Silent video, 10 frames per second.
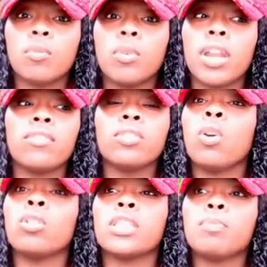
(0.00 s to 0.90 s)
whatever
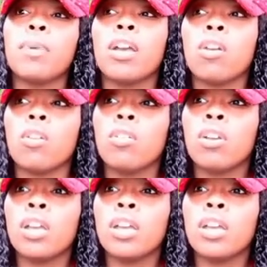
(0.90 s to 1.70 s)
you know the spell